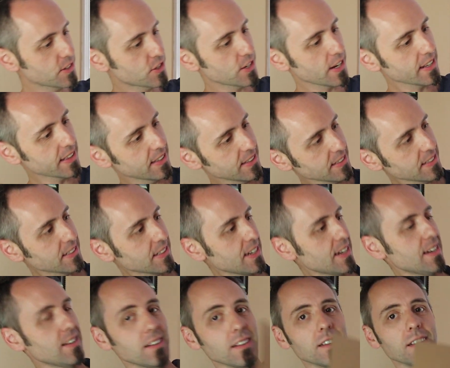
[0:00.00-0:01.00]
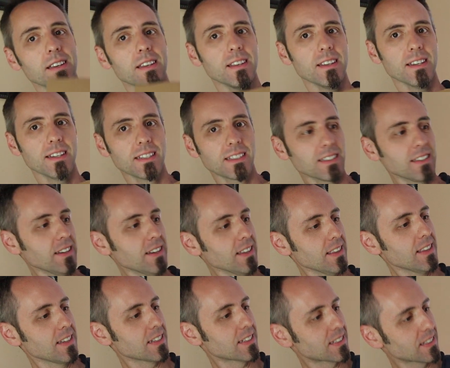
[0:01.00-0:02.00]
Check this out, look at this, look
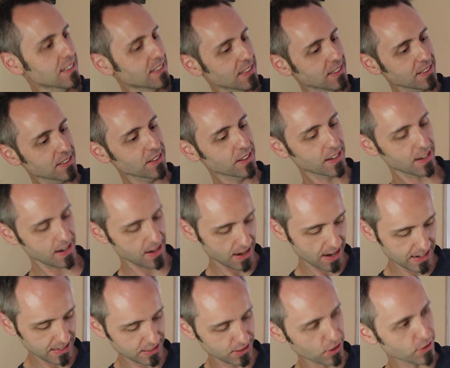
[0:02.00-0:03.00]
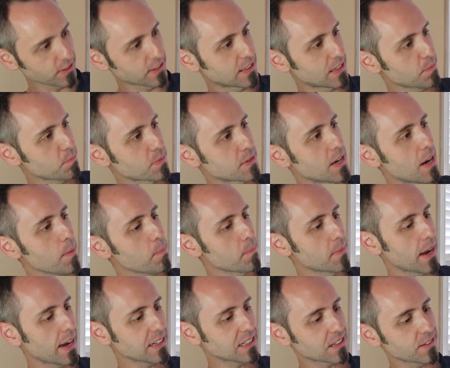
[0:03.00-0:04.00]
at this. This is looking nice, all zipped up,
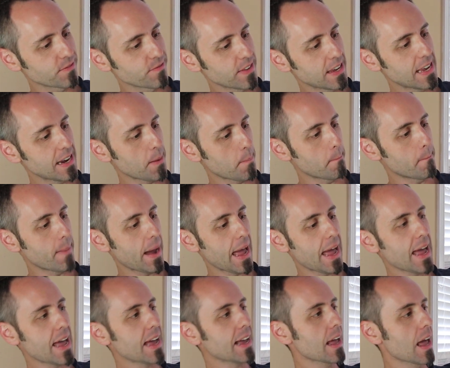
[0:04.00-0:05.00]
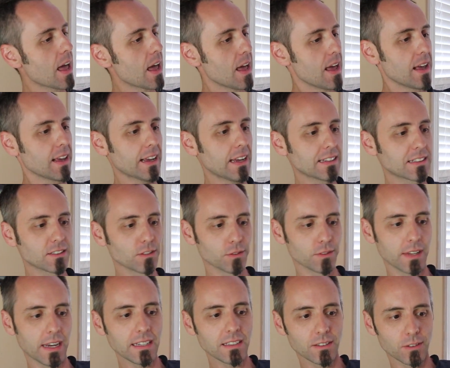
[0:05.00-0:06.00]
nice and in a bag. Got this little
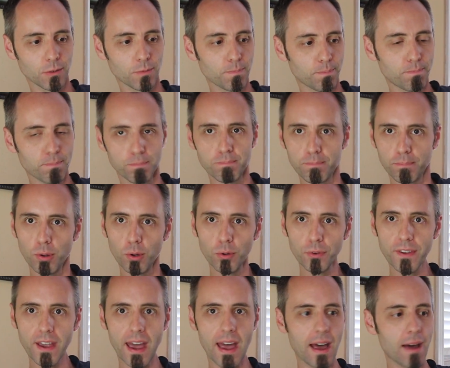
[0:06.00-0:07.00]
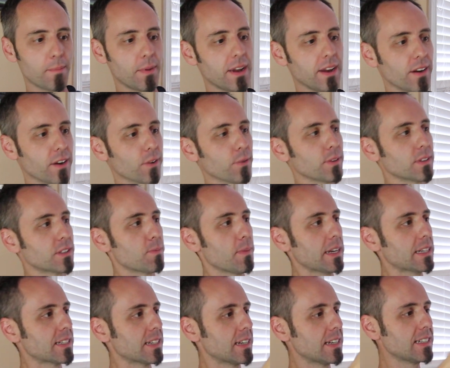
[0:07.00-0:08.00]
nice little pull tab here, which
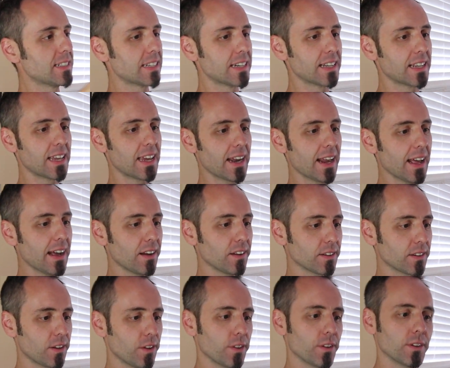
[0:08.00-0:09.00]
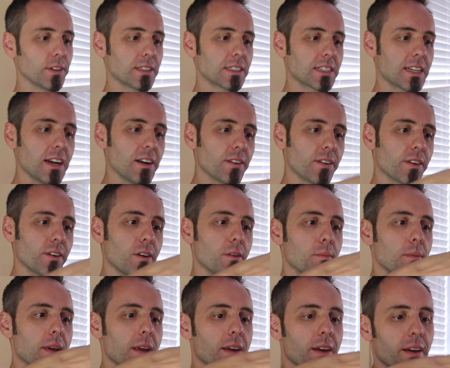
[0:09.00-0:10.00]
makes it easy to get out, although it's tearing
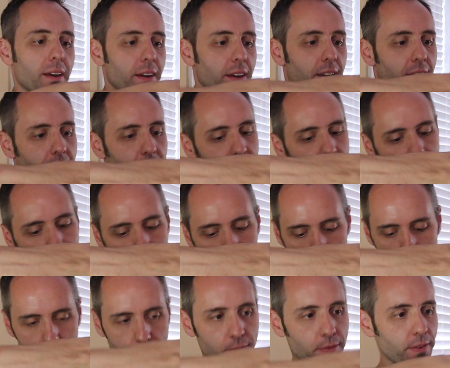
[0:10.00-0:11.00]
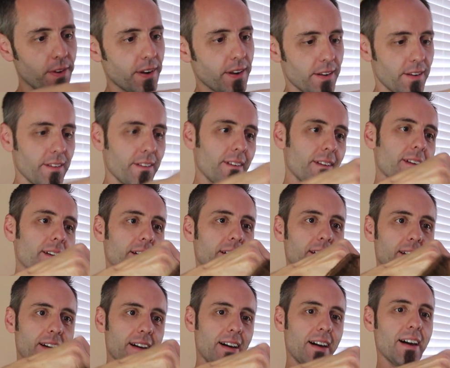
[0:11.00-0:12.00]
on me. Come on,
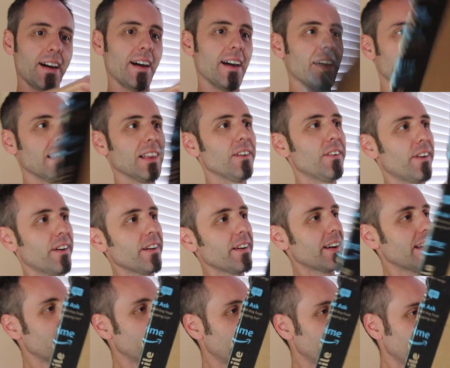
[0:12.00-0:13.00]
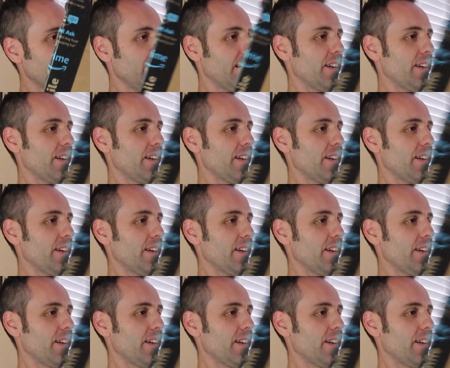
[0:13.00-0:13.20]
ah, it's hard to get out.